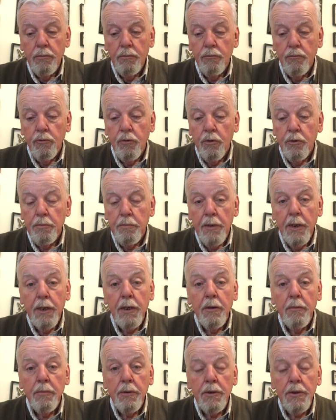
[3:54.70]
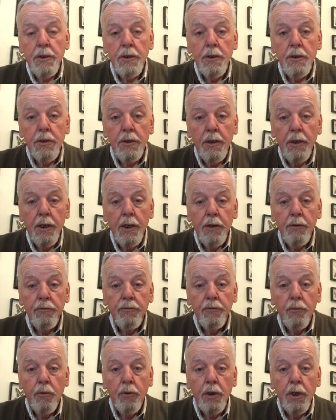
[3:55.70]
rod making business, and they had a
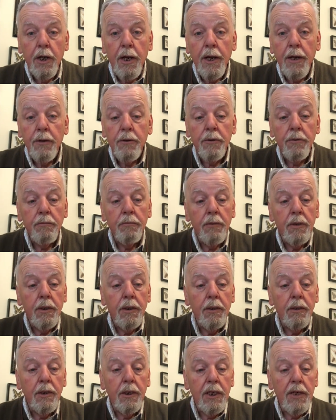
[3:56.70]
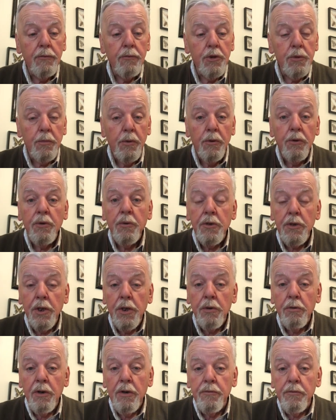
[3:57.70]
falling out, and they never spoke to each
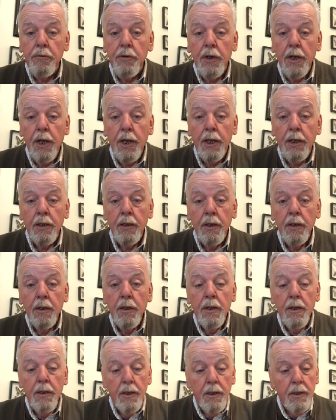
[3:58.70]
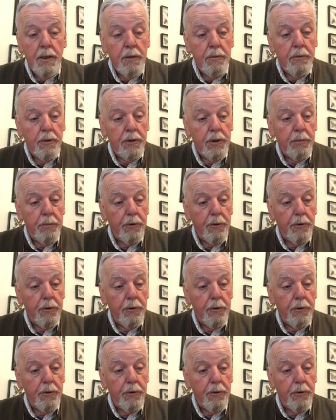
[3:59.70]
other ever again, but they